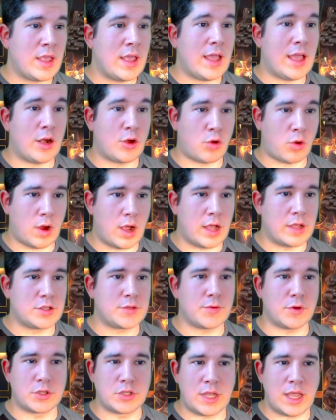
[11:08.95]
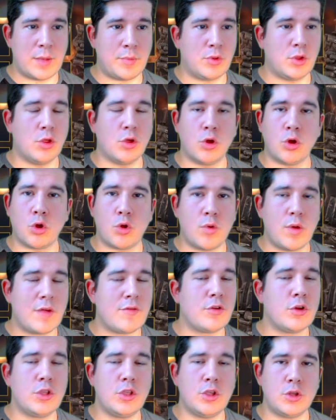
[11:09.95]
and Kroz, for example, or
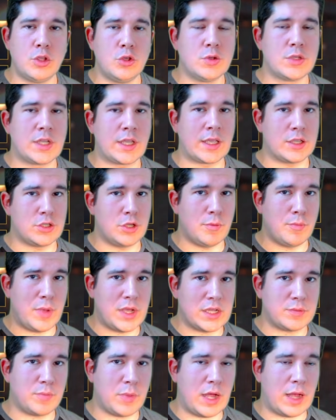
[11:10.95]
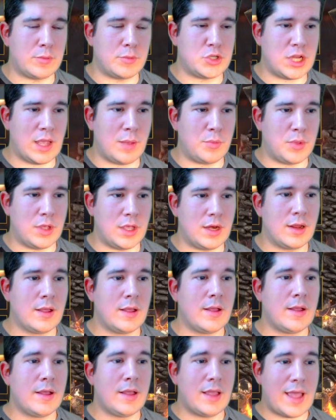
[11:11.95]
whoever you're using as your best bomb champion
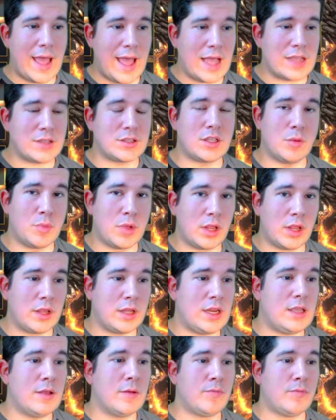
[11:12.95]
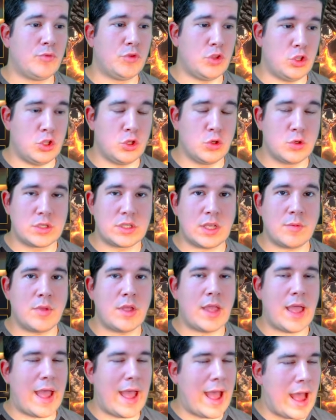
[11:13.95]
has the ability to use them,
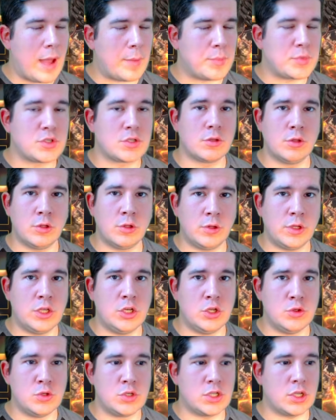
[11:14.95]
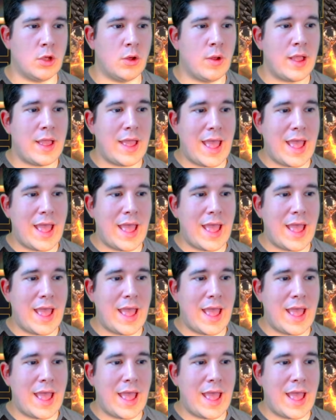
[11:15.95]
absolutely do so.